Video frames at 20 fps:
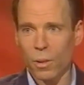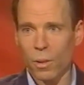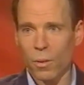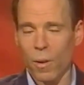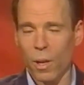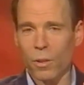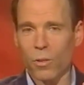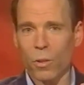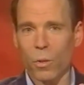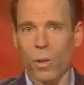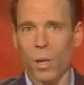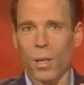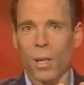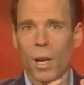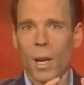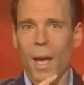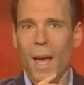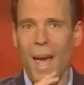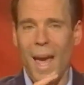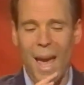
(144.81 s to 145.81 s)
right? So that
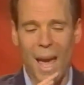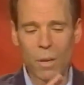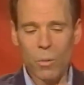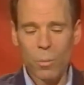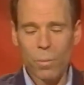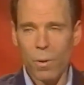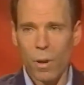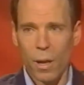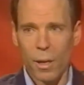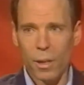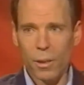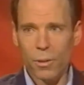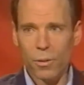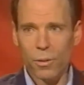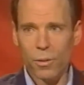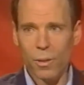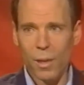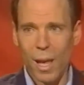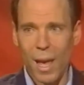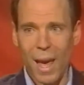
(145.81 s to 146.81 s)
animal
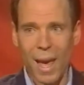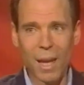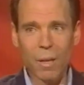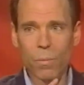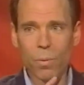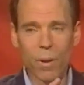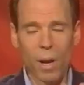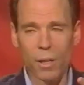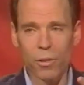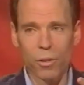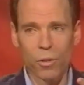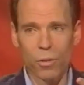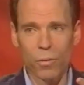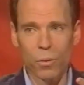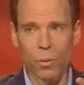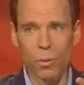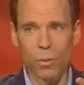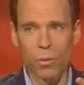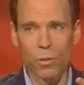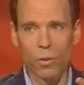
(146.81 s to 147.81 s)
products and processed
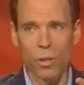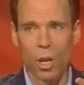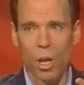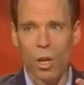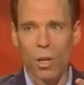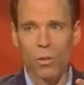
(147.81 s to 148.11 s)
foods